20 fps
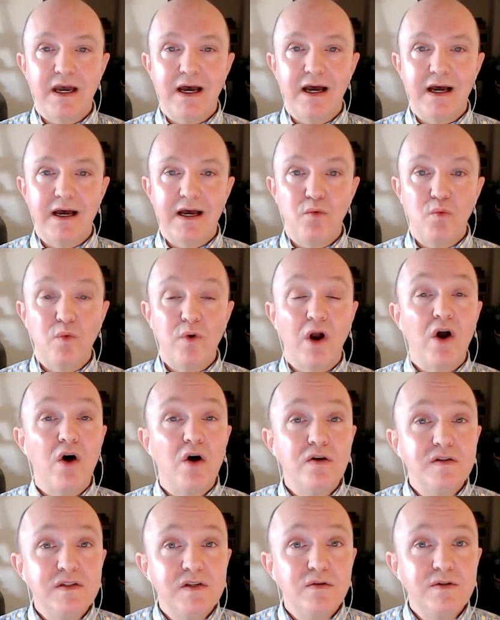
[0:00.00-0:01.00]
Uh, we're
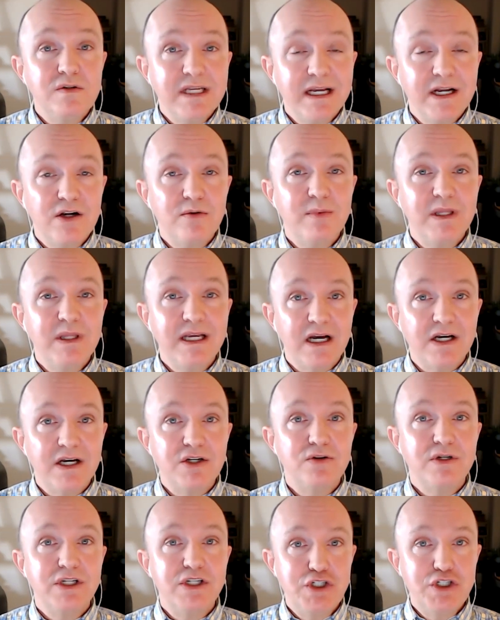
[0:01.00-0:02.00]
also terribly
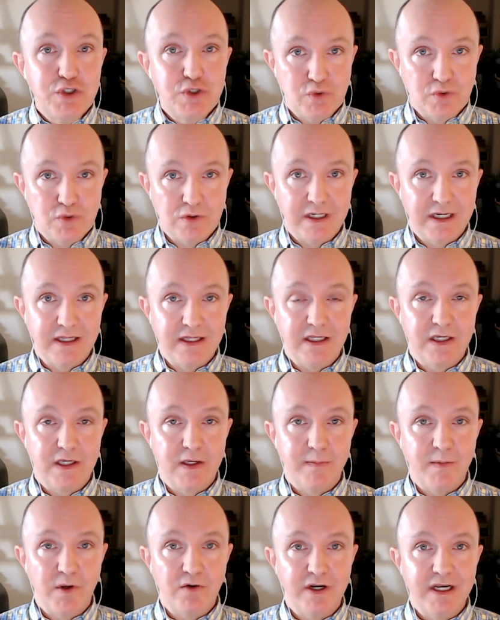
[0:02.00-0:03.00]
underinsured in the
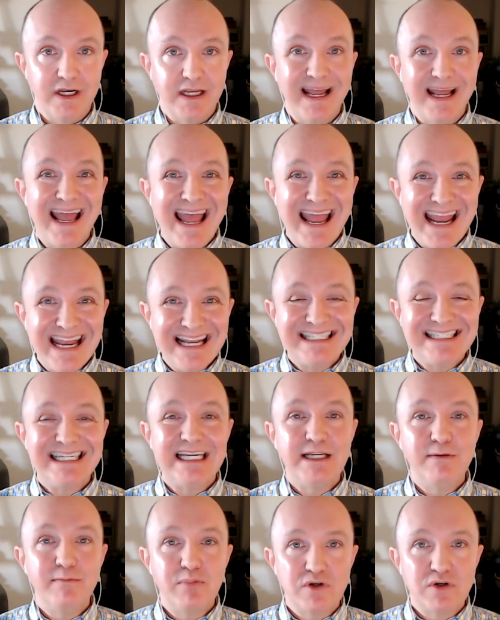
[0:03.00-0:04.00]
community.
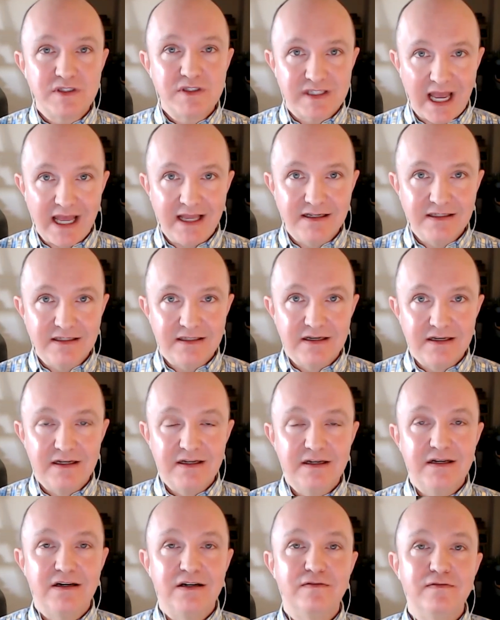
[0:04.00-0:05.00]
18%
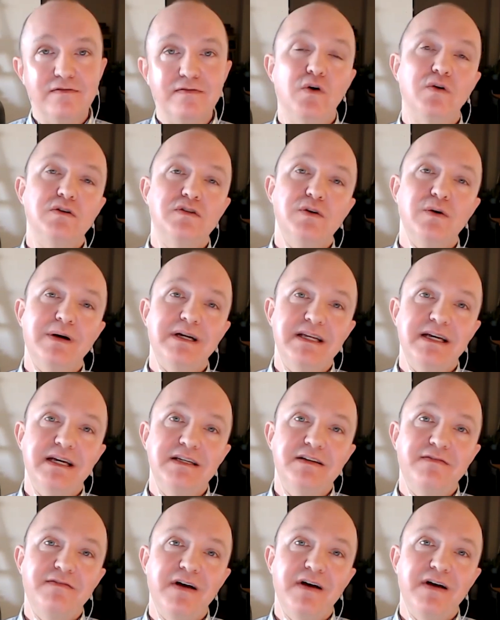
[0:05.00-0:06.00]
of folks who
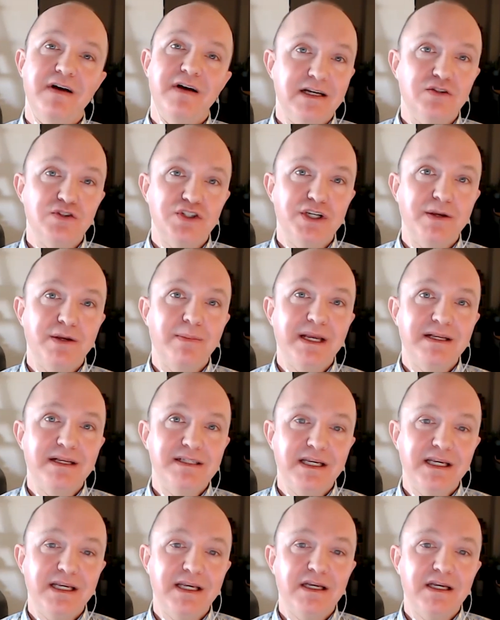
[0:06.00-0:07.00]
identify as
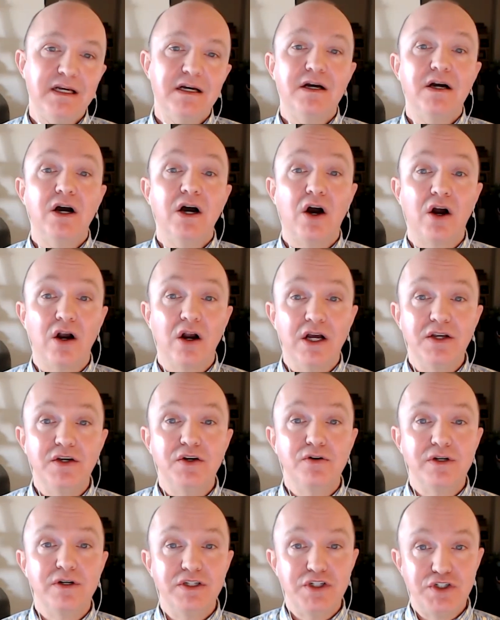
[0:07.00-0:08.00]
LGBT are
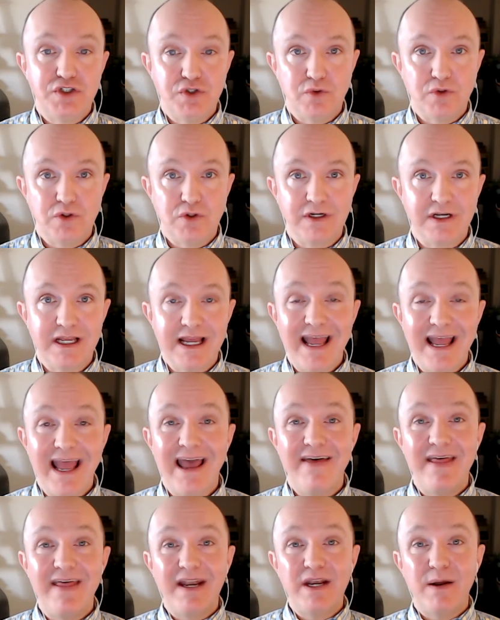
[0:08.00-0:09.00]
underinsured.
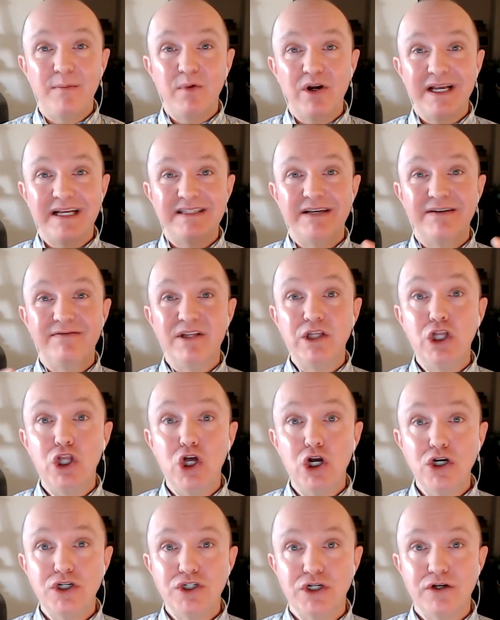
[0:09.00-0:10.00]
And that number gets even
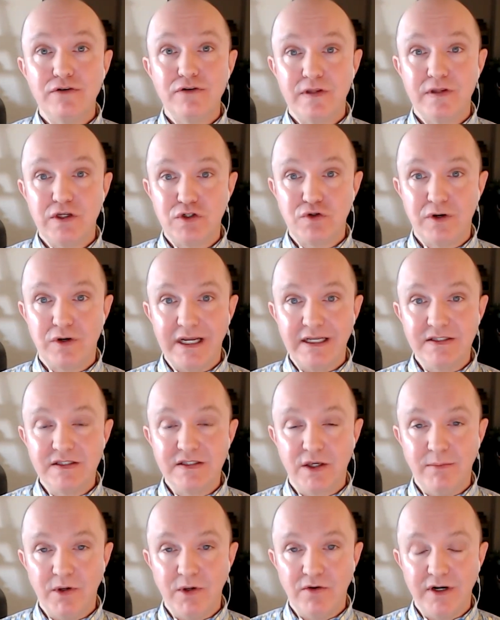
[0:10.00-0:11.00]
larger for the trans
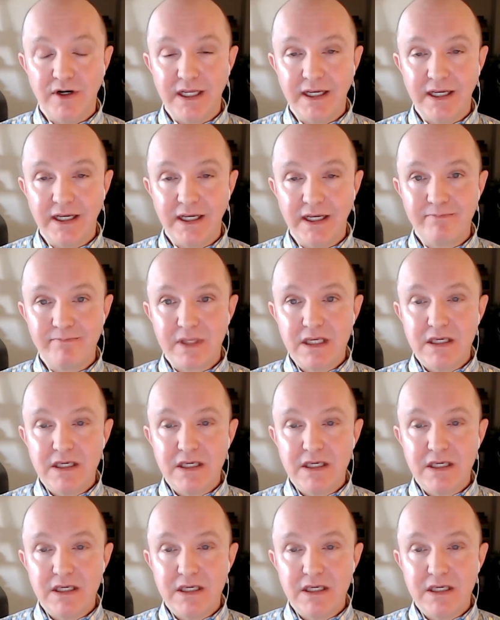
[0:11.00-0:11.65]
community.